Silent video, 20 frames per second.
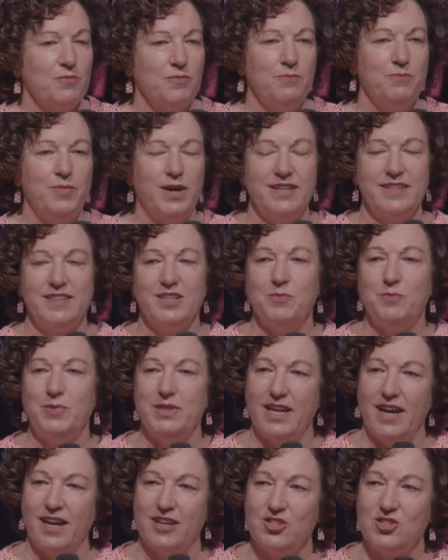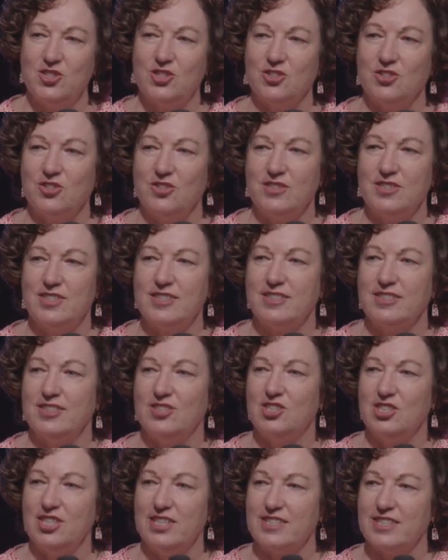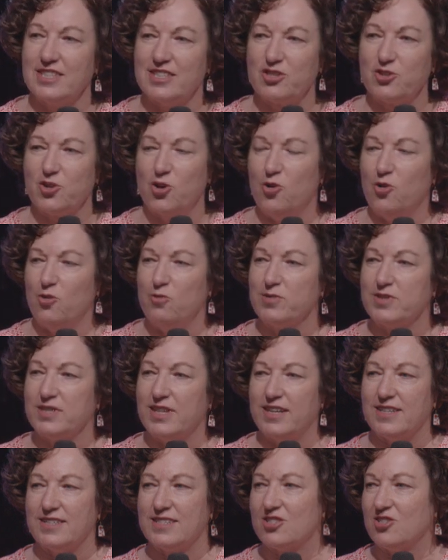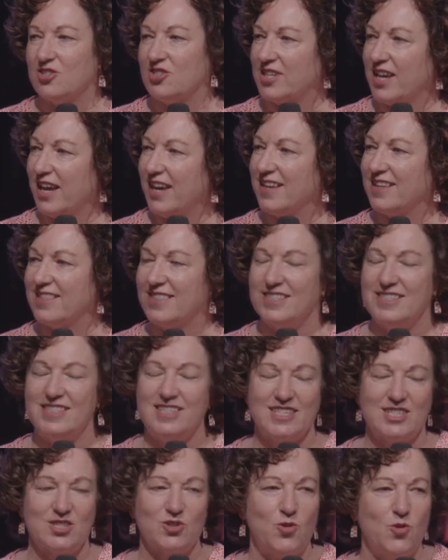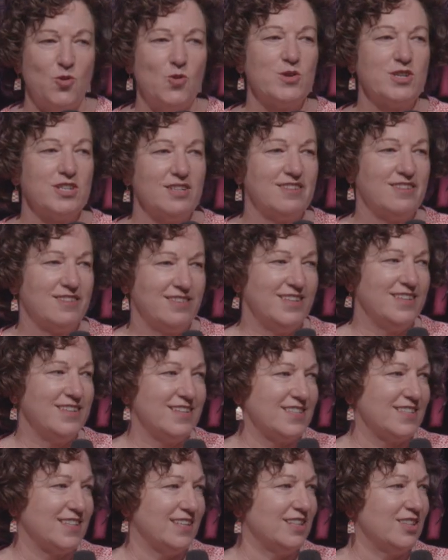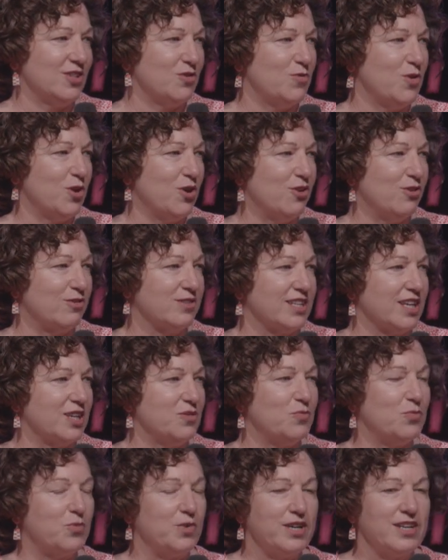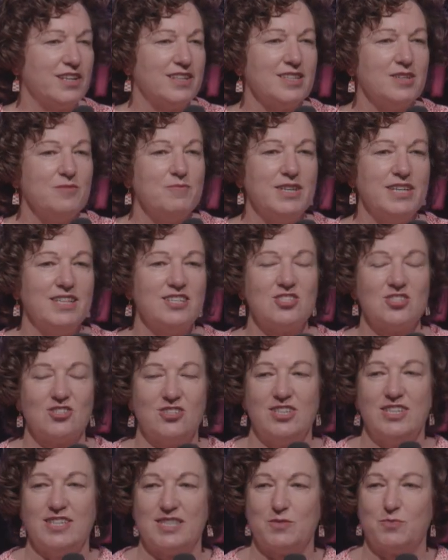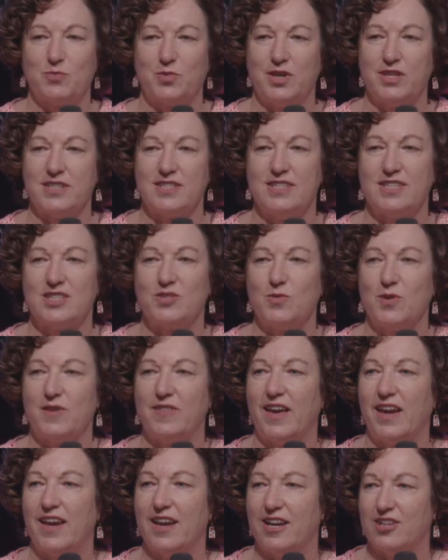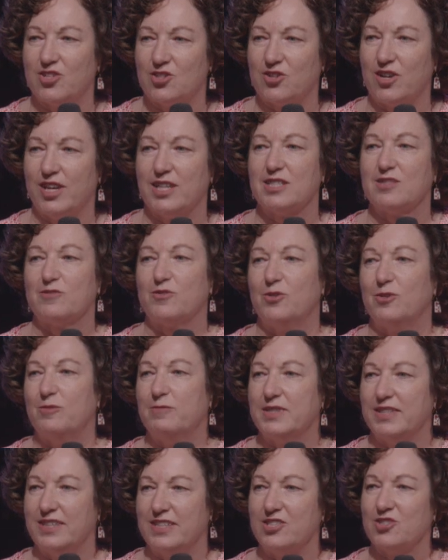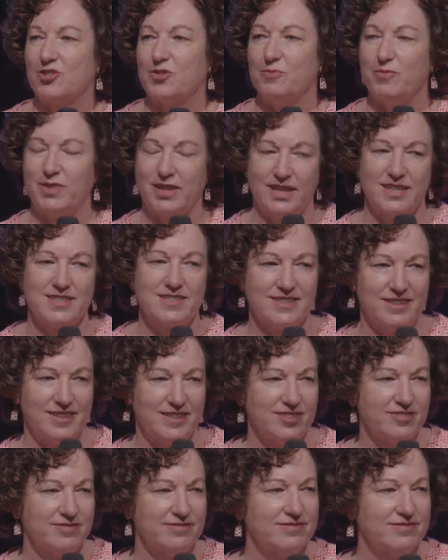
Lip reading: But in the Beatitudes, Jesus calls us to take the disordered things in the world and bring them into his presence where they are transformed into blessing.